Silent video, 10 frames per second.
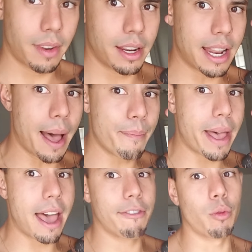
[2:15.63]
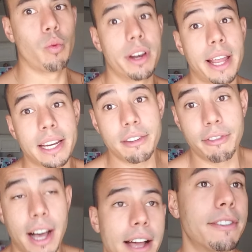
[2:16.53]
Not bad for
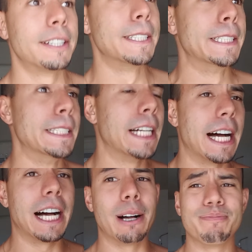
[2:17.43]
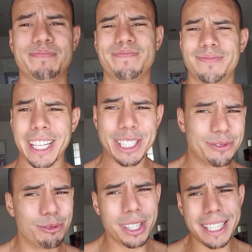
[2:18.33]
195. It's
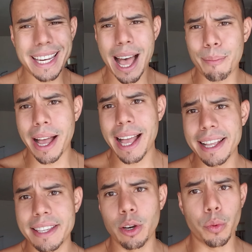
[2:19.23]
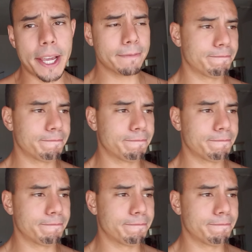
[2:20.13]
really not my ideal weight.